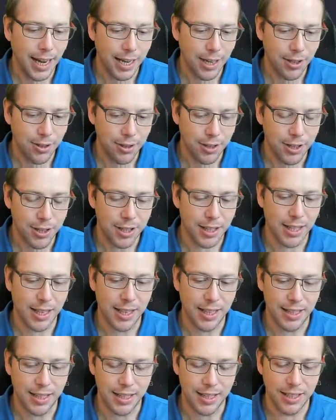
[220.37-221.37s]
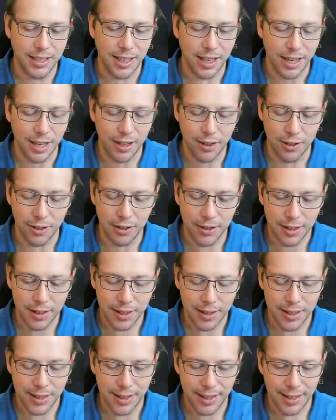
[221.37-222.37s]
thing,
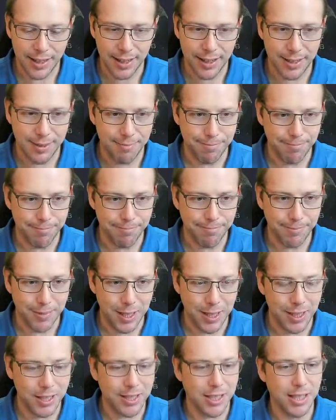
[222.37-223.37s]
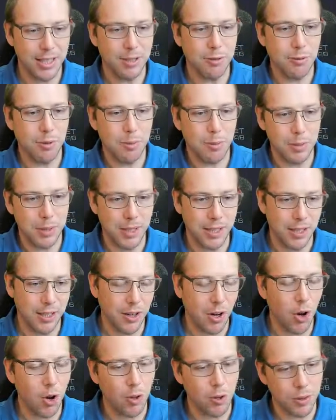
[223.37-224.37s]
in this case, it would be
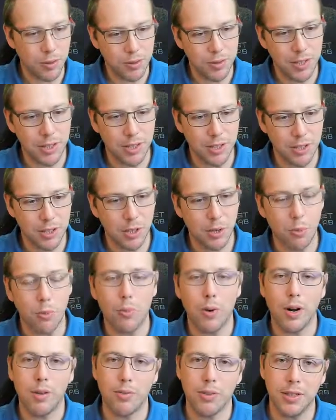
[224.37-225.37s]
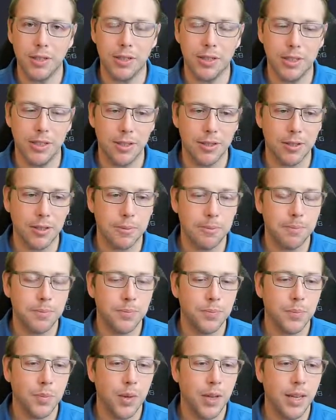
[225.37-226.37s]
all of these references.
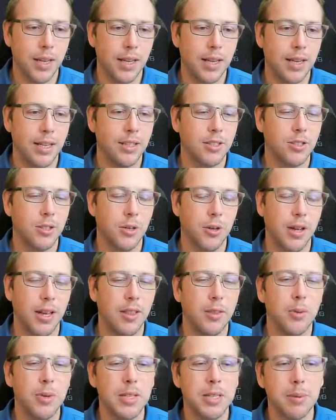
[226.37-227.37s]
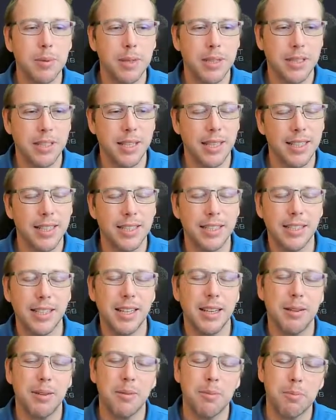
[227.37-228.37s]
And the reason I'm not saying is,
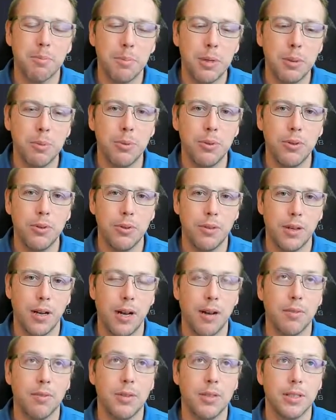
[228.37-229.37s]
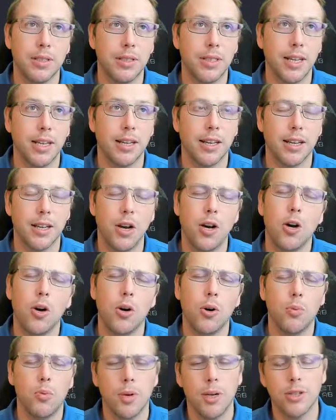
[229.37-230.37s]
and people often say like,
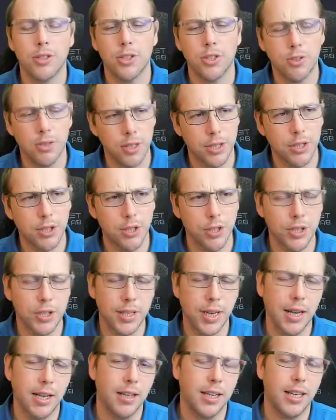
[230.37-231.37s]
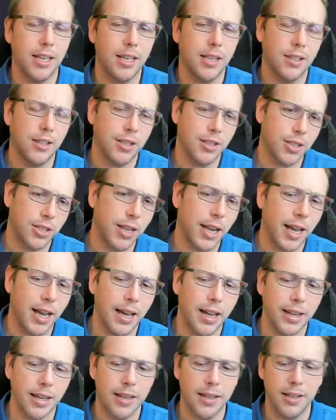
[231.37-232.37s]
oh, well, structs are just allocated on the
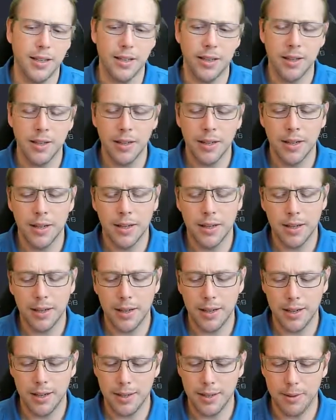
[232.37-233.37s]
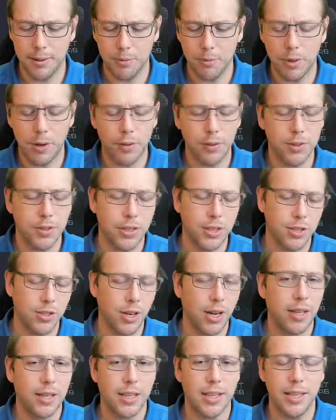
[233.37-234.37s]
stack and references are
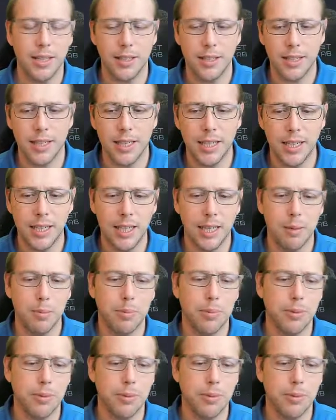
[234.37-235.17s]
allocated on the heap.